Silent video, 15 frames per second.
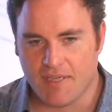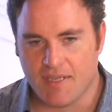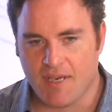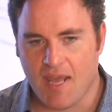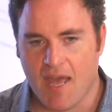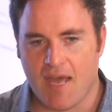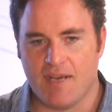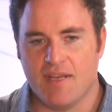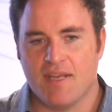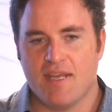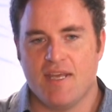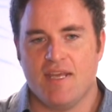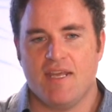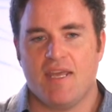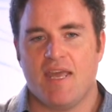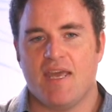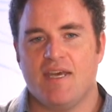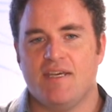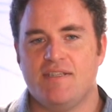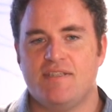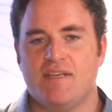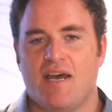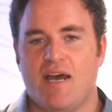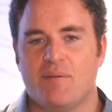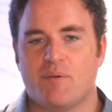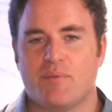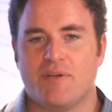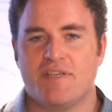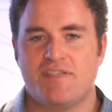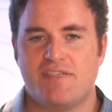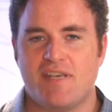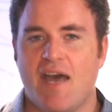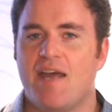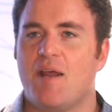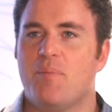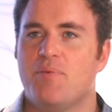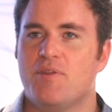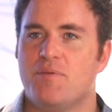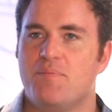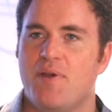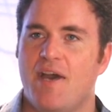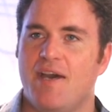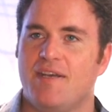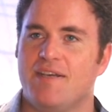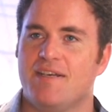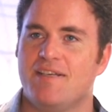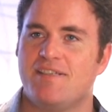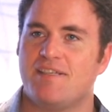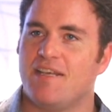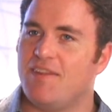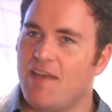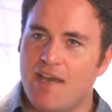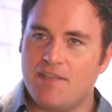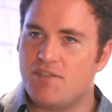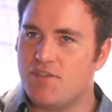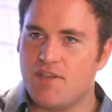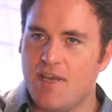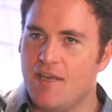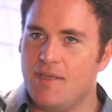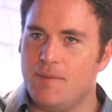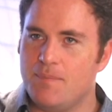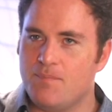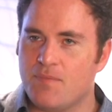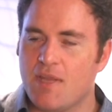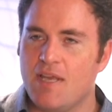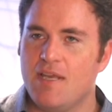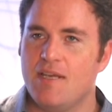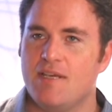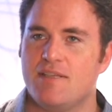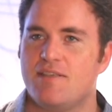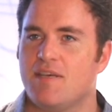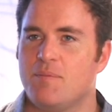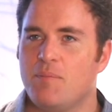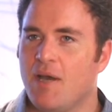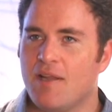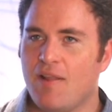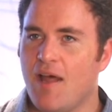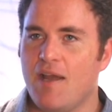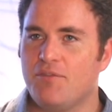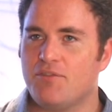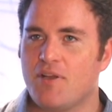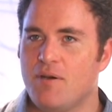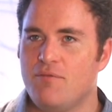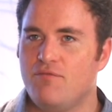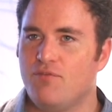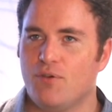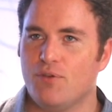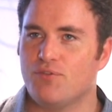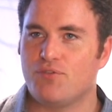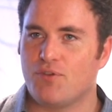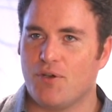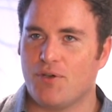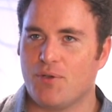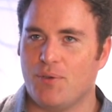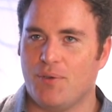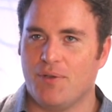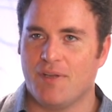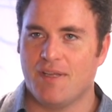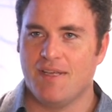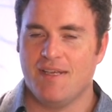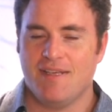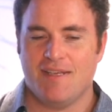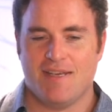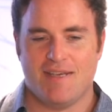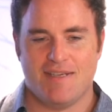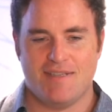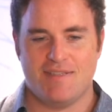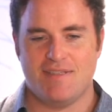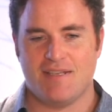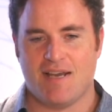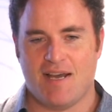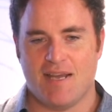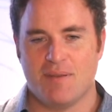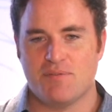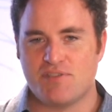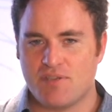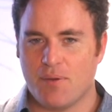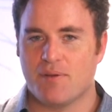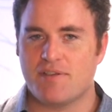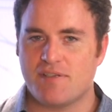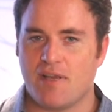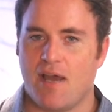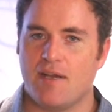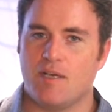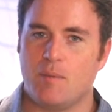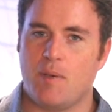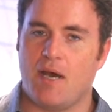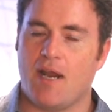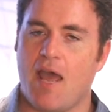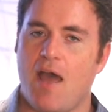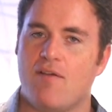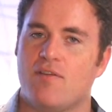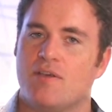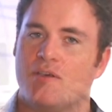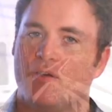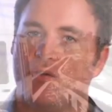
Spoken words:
he'd had. And I remember he sat up in the bed and he said, "That's it." He said, "My life's come full circle." And he was so excited about having